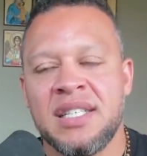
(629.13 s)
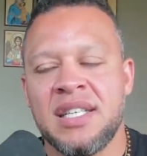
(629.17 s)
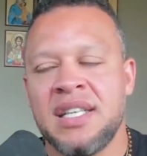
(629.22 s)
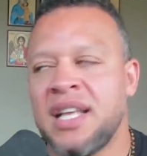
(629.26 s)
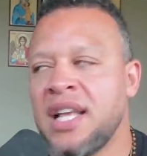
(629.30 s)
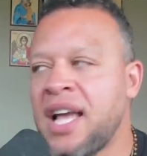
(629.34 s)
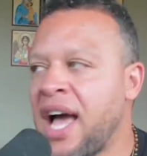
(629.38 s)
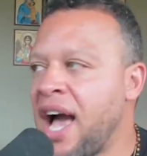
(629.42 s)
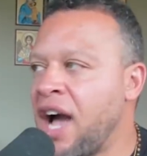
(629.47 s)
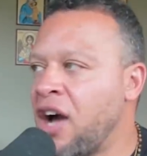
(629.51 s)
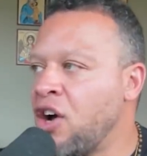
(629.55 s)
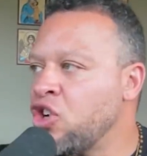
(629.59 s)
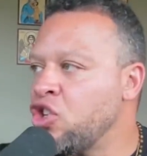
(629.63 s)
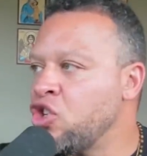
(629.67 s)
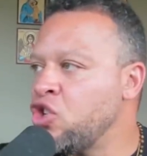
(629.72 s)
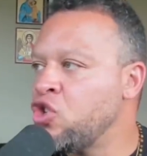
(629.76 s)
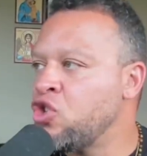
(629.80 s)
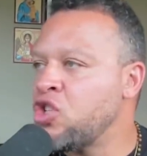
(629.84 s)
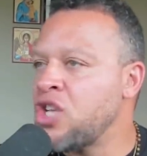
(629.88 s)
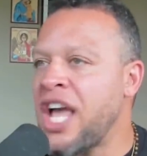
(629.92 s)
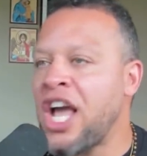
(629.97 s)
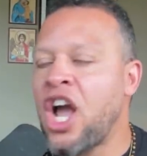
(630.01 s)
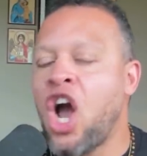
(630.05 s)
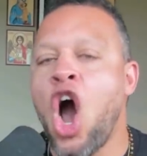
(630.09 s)
how could you
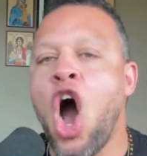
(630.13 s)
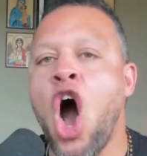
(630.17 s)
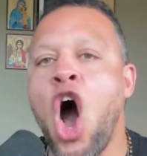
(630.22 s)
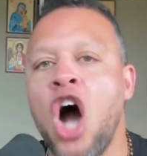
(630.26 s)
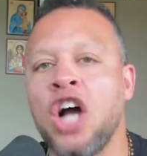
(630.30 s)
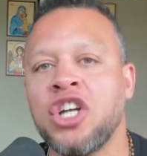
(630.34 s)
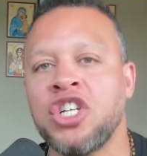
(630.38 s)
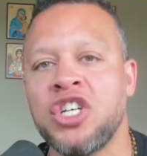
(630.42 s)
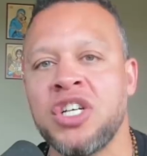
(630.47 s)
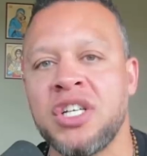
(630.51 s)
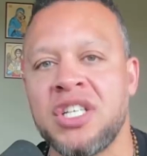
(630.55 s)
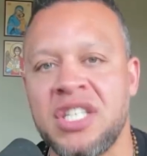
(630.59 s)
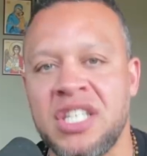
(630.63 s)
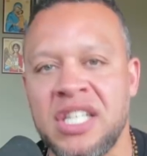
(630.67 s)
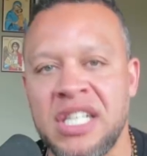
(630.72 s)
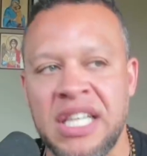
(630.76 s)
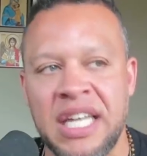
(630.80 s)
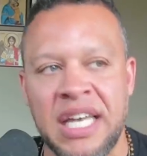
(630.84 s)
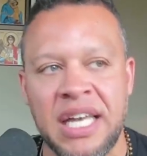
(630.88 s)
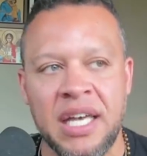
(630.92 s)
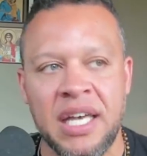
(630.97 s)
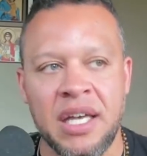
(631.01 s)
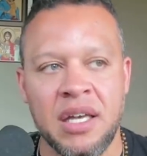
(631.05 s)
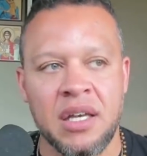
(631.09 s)
say
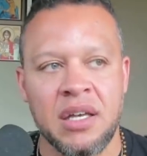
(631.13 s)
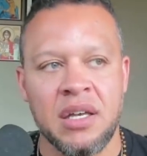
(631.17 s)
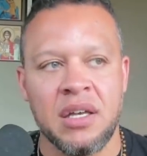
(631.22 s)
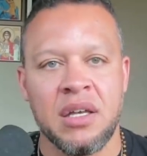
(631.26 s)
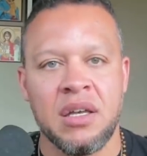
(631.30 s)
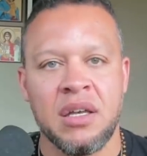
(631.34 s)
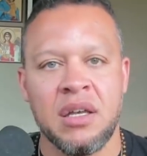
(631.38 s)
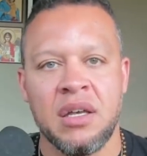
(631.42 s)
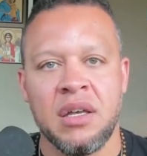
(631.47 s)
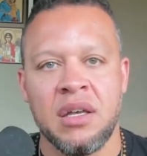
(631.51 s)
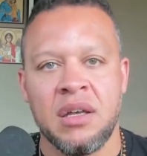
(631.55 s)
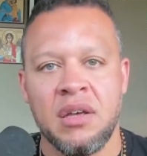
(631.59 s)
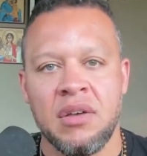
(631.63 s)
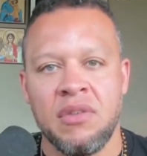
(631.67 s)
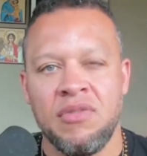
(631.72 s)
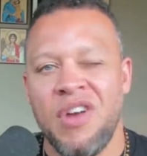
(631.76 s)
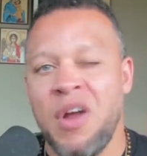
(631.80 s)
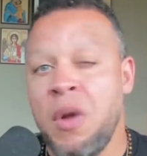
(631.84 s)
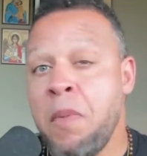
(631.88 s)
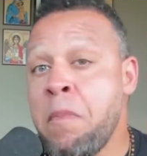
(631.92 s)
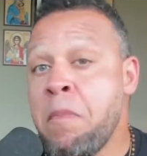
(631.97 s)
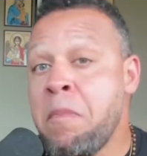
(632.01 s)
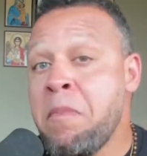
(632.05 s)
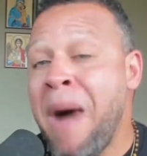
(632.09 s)
cautiously,
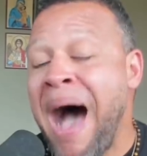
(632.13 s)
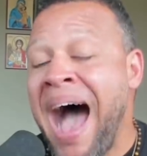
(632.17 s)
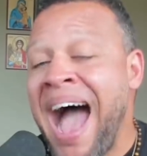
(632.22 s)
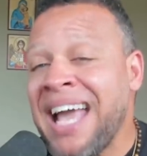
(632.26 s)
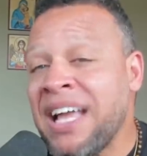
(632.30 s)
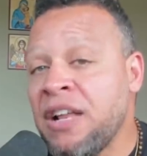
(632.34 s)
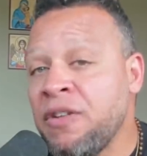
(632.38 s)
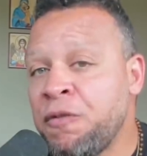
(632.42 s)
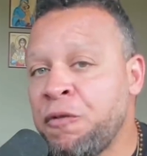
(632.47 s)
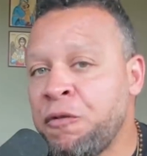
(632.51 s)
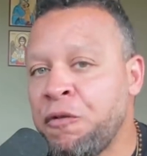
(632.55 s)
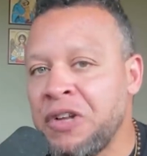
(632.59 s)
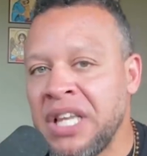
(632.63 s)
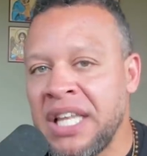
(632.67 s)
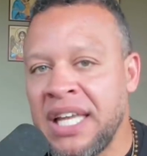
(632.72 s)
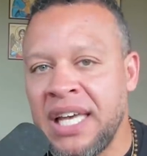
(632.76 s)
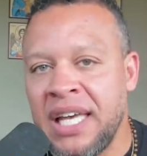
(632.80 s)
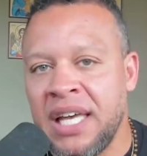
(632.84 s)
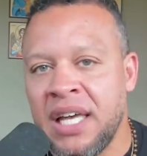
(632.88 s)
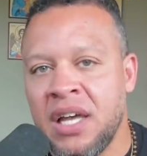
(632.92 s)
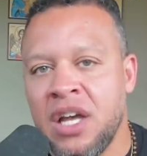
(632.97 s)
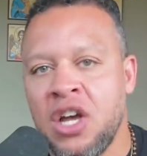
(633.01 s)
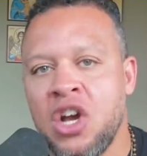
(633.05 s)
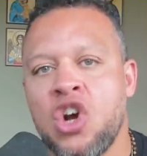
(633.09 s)
very
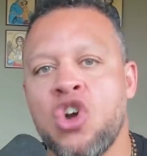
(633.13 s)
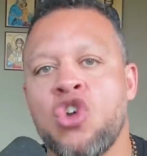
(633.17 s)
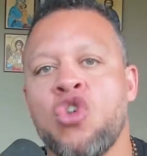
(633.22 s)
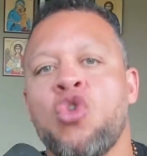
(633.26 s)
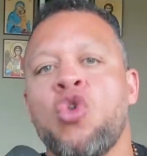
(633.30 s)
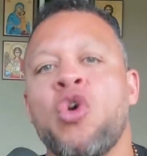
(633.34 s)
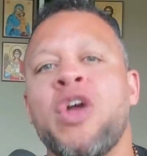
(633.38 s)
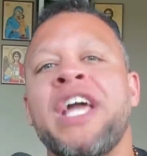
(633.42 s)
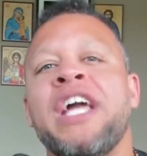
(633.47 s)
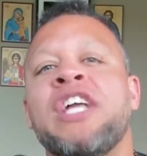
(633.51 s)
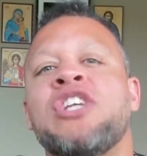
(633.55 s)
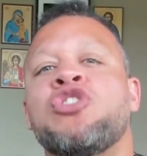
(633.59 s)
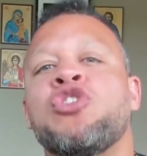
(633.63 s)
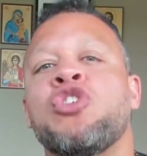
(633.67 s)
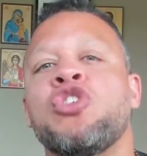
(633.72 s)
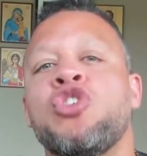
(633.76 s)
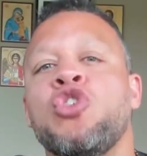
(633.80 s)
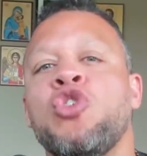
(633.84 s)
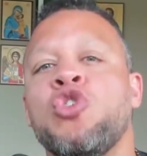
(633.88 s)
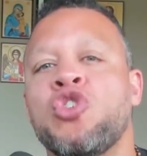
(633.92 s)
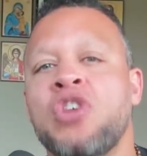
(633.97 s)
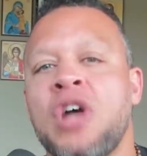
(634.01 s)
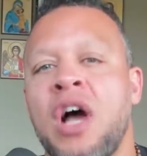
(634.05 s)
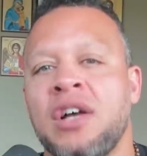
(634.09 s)
mindfully
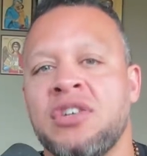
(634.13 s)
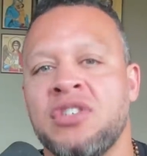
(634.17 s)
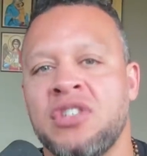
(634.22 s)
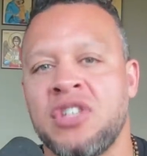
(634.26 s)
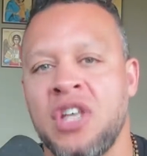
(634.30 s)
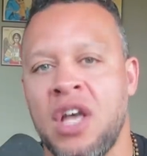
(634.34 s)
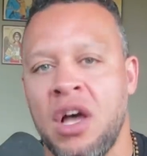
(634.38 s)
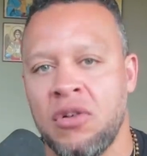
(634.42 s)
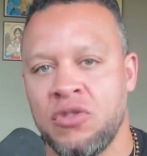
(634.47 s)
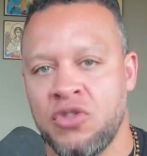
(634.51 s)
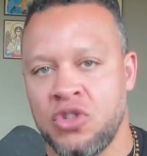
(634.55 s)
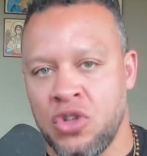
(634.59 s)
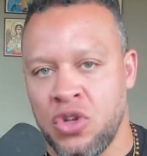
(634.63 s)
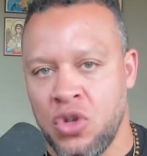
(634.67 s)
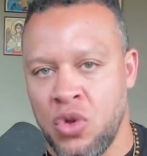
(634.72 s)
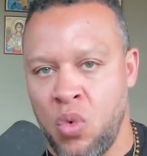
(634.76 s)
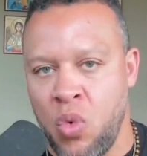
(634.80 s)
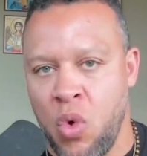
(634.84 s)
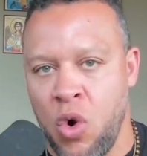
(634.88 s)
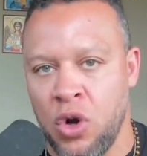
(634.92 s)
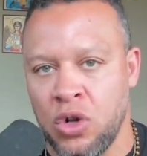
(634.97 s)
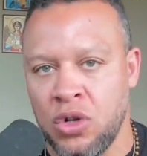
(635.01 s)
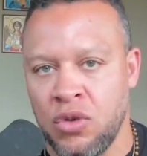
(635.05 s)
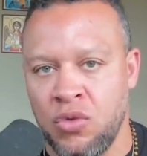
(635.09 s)
reintroduce ourselves to the
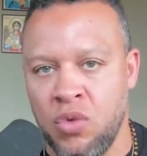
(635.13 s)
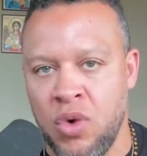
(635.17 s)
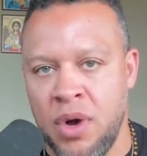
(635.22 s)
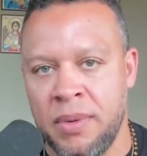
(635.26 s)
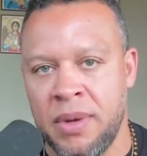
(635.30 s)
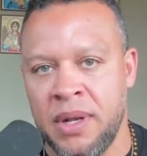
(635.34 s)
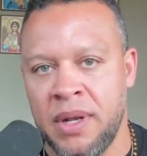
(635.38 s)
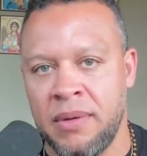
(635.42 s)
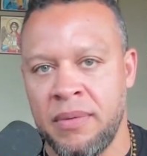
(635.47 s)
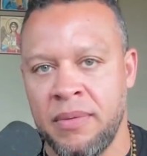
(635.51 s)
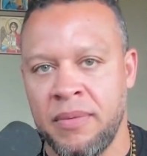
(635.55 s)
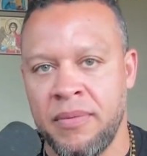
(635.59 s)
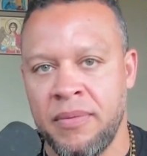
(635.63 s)
world of women.